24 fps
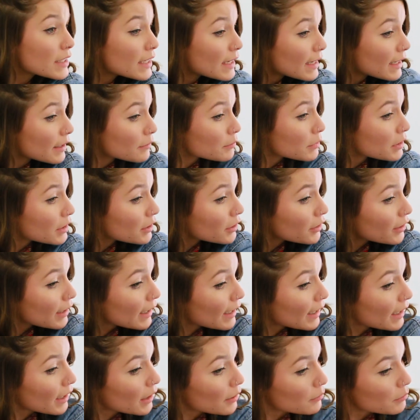Okay, I'm gonna
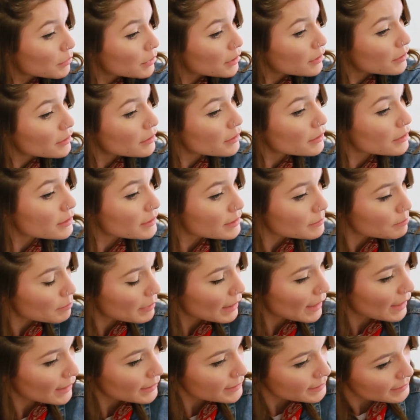grab this
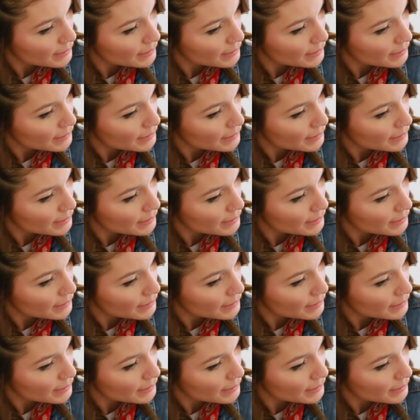back